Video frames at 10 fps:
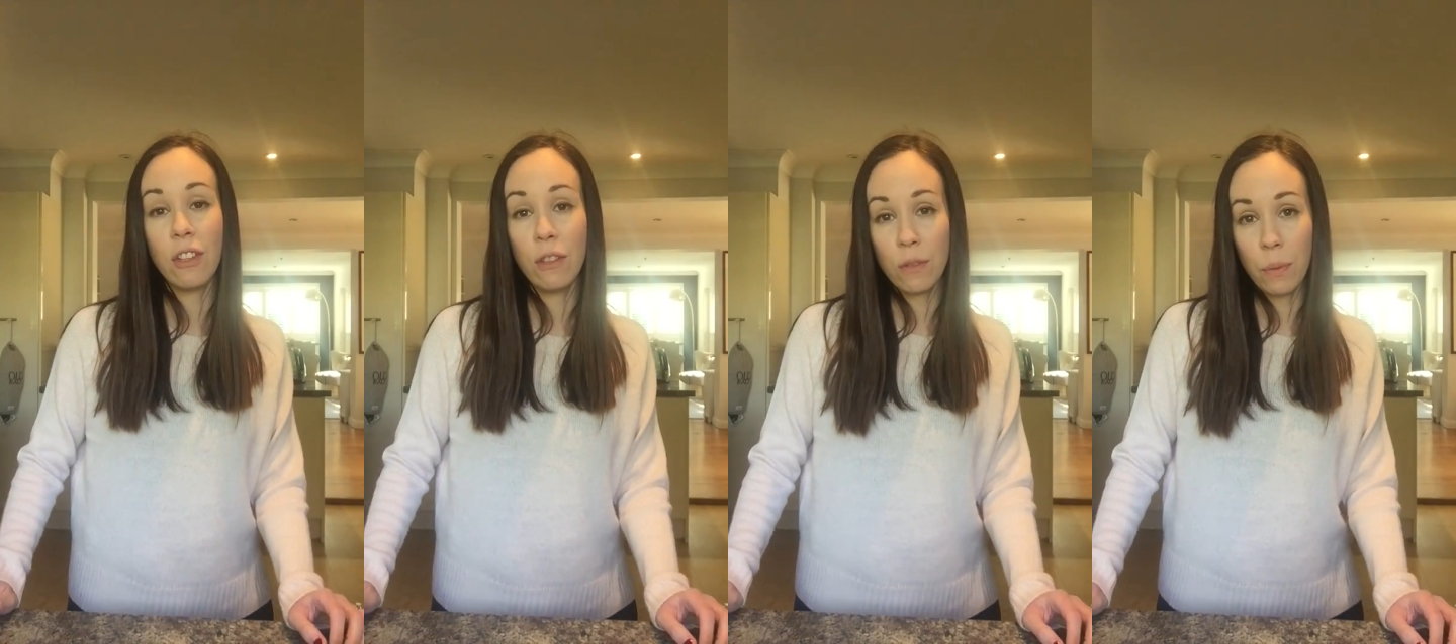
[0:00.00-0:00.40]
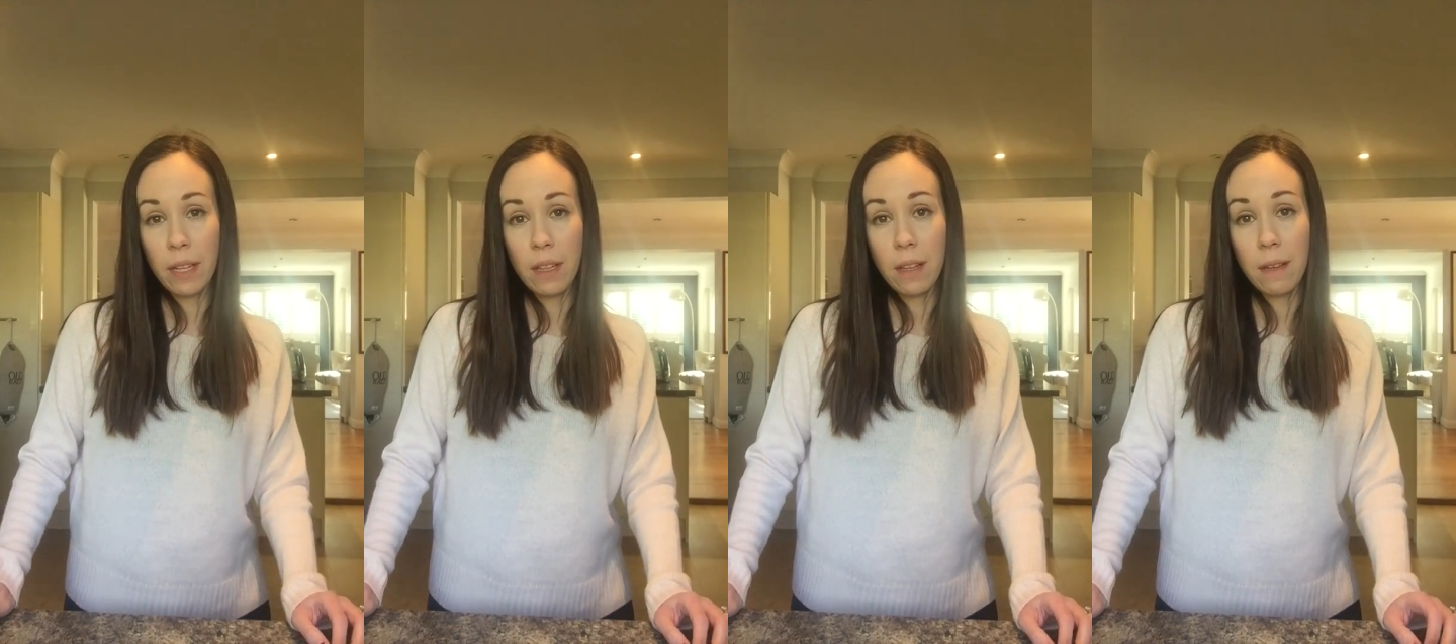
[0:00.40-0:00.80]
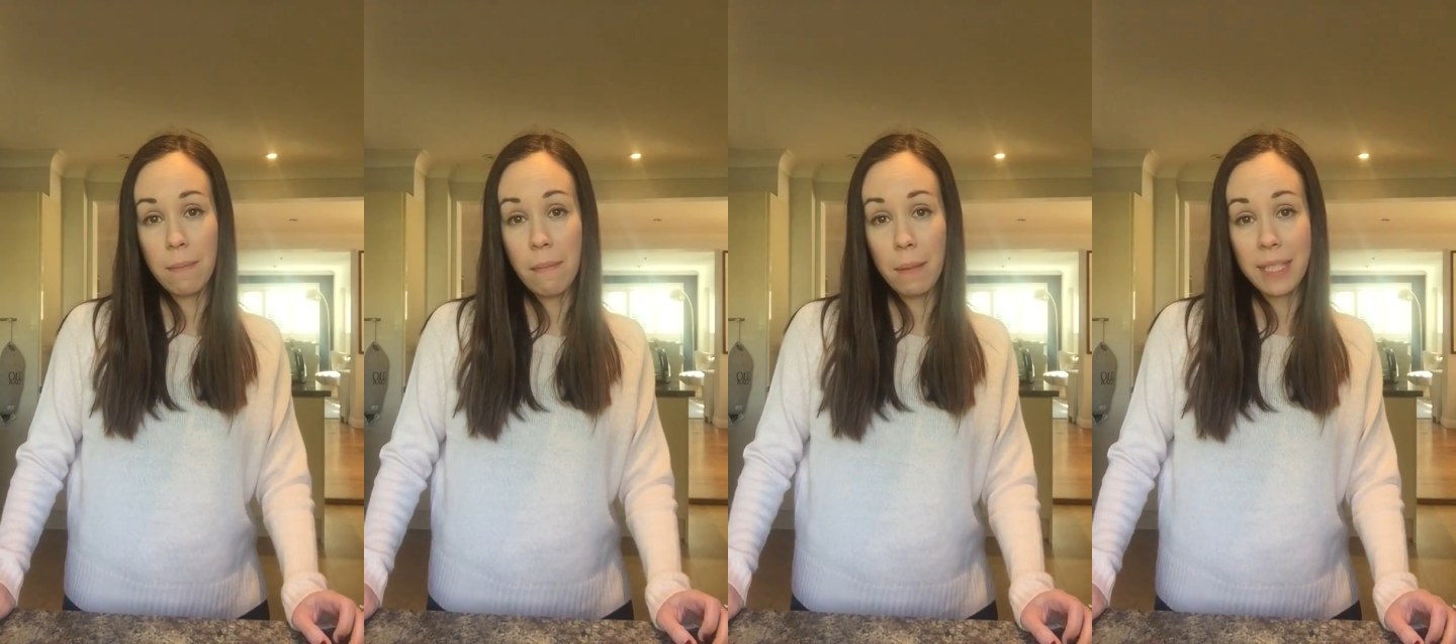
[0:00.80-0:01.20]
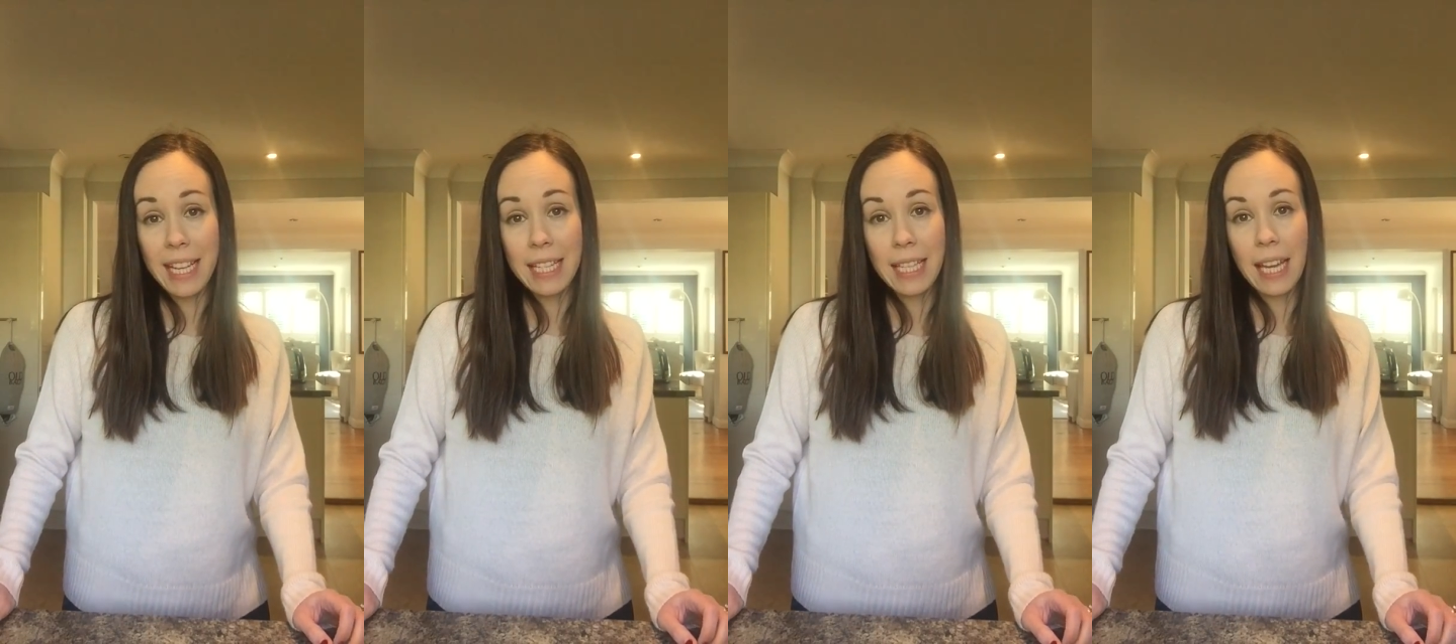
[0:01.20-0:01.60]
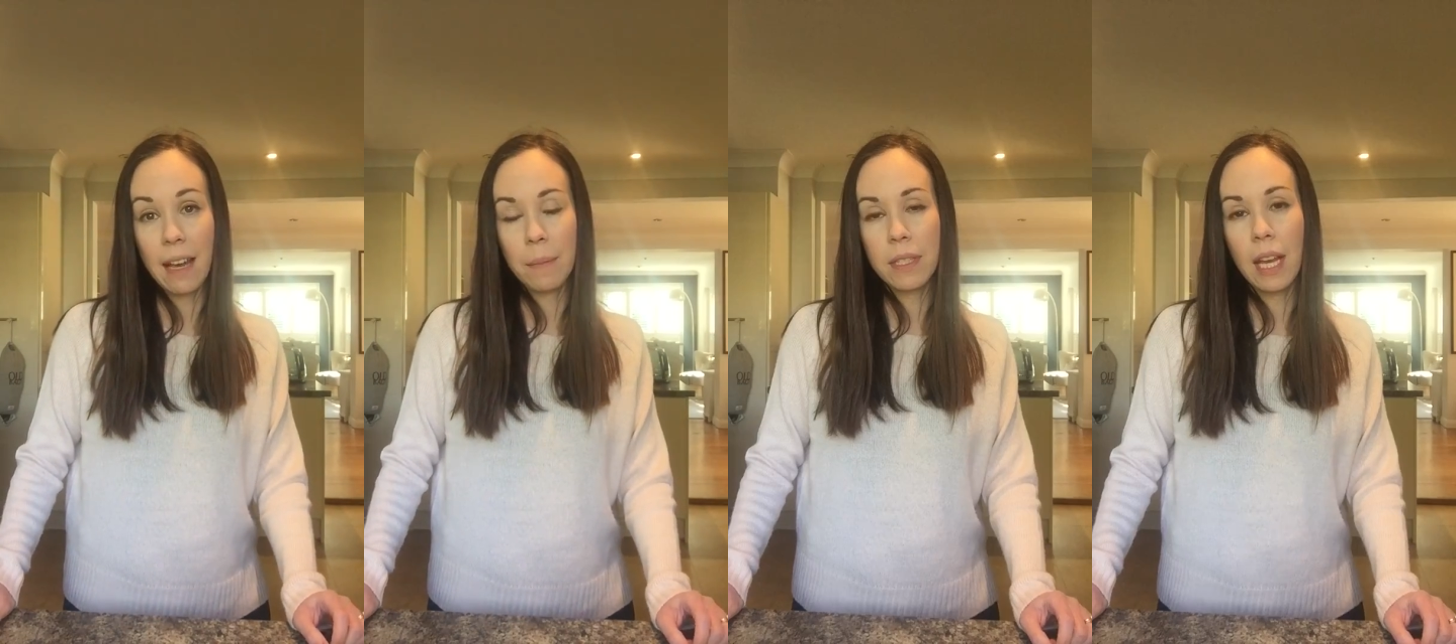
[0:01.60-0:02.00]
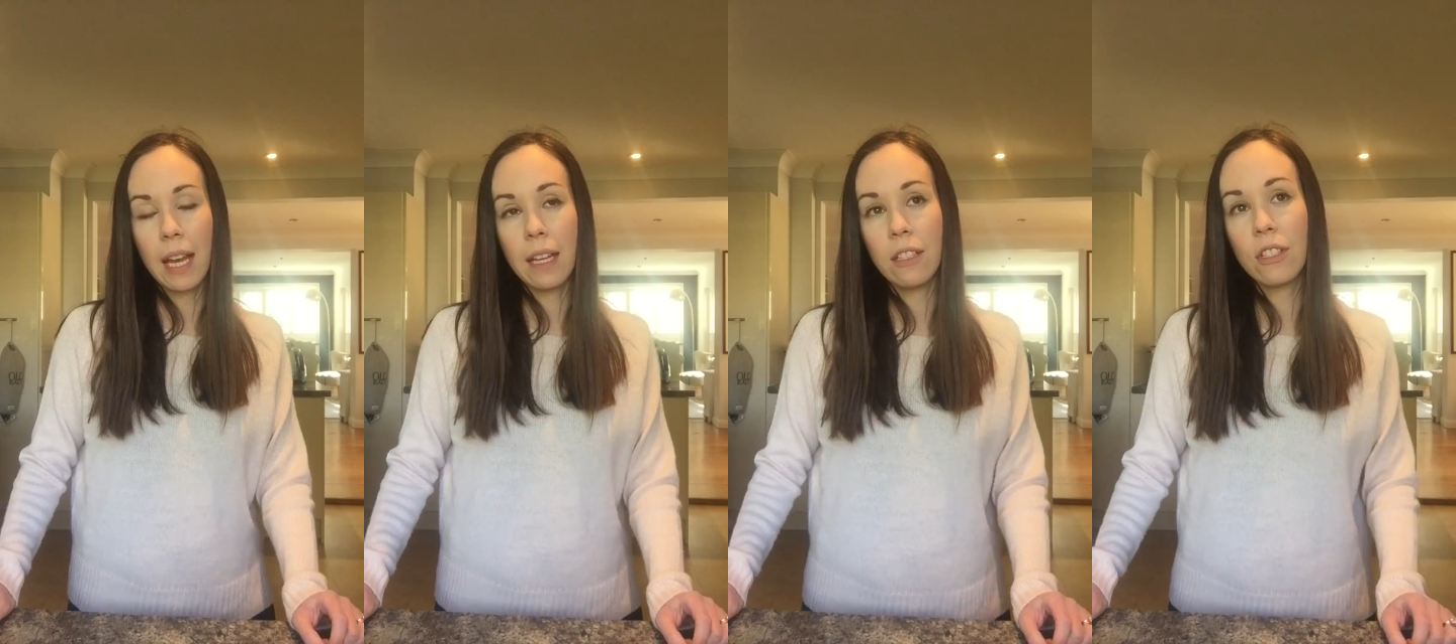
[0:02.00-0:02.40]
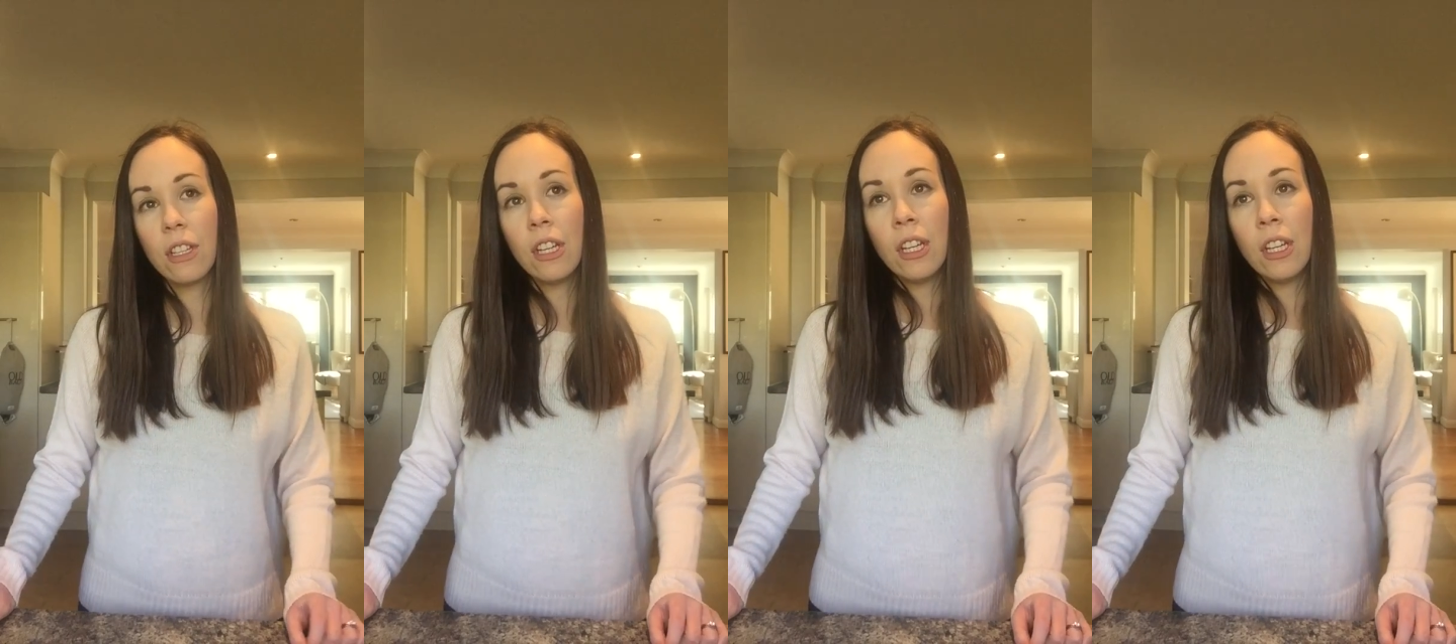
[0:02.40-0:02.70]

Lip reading: used one of the mum dating apps, and